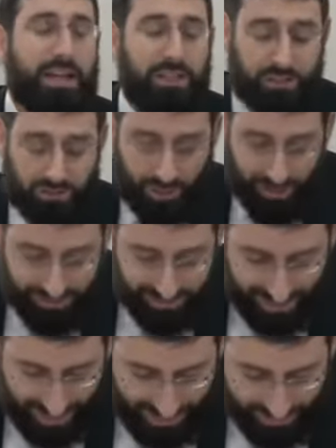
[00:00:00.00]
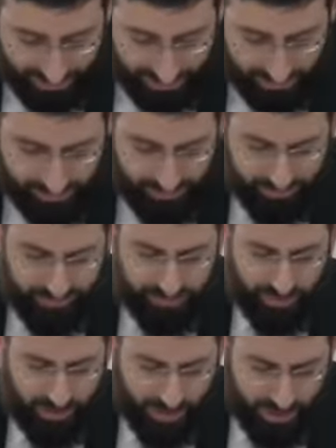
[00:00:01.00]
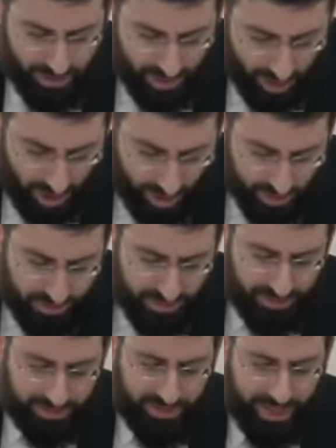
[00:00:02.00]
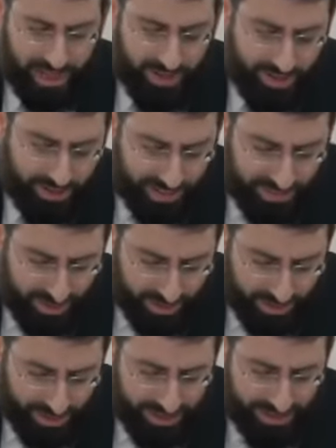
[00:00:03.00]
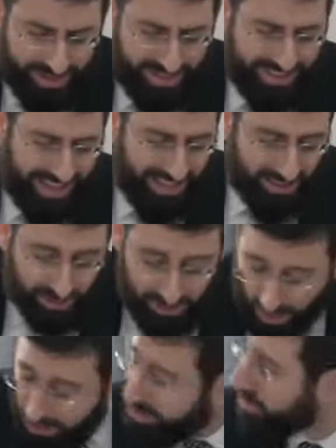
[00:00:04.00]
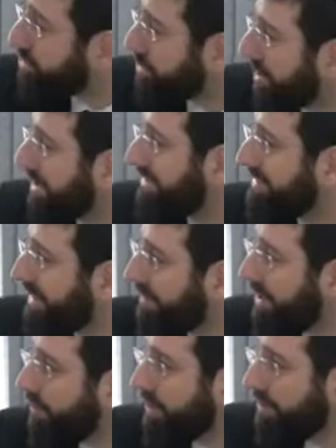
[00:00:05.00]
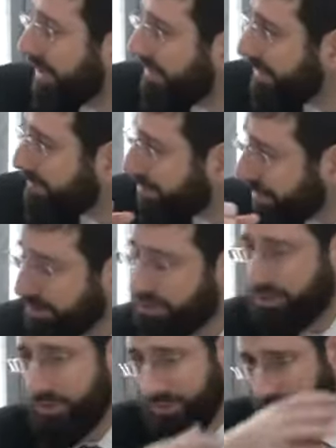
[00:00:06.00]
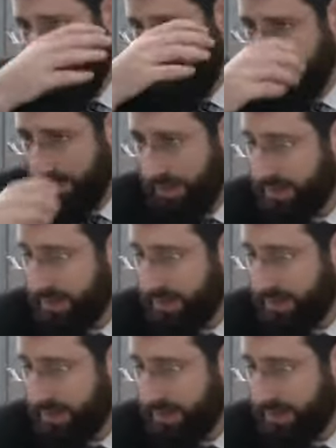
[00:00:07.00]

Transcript: It's just that a hundred years later they decreed that it's such a strong gezerah we will even burn truma